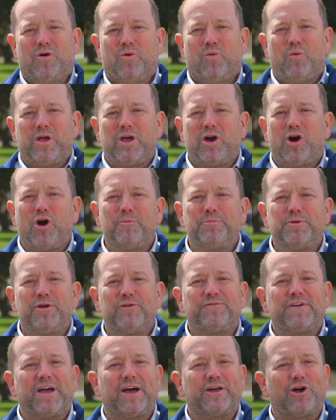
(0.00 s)
We hope you
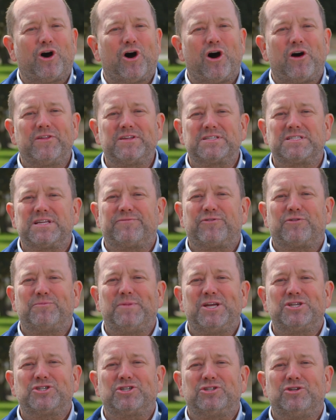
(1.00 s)
found all this
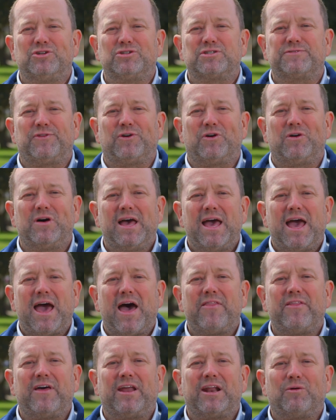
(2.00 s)
information useful
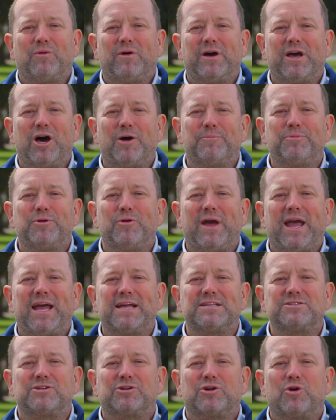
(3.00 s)
and that it will help you
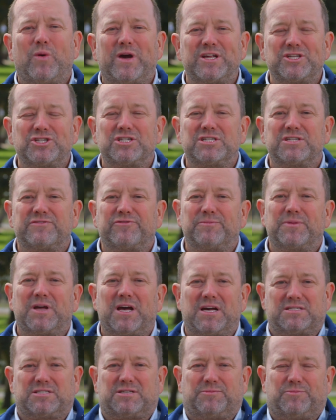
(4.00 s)
answer questions from
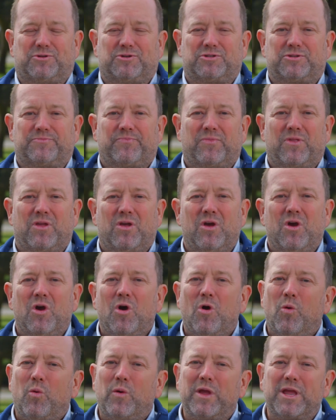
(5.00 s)
customers.
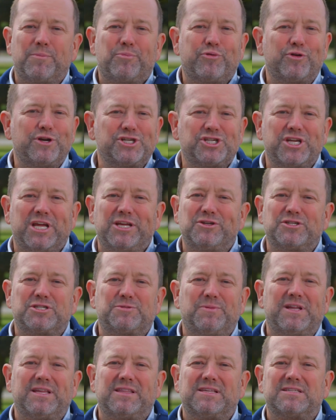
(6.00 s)
We appreciate you
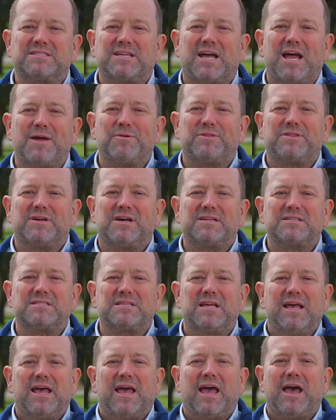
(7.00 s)
spending this time with us
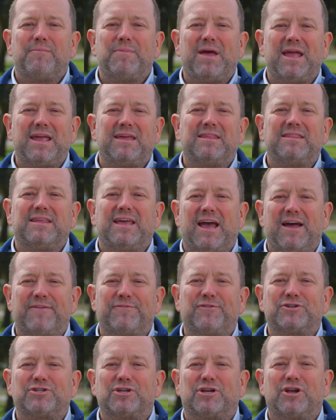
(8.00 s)
and making the
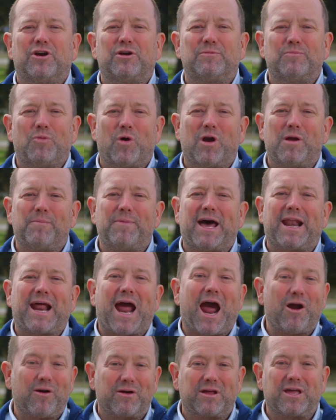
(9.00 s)
effort to learn more about
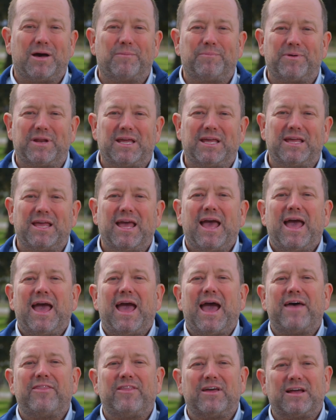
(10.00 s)
our company
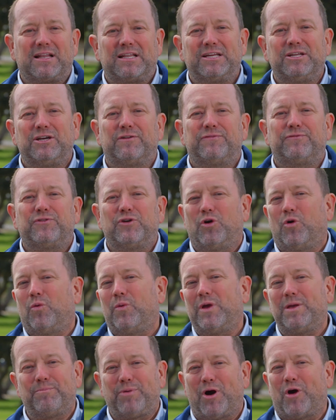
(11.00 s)
and the cleaner fuel
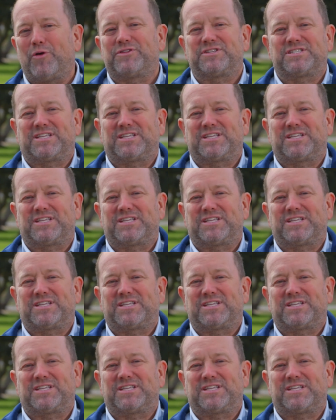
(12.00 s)
we both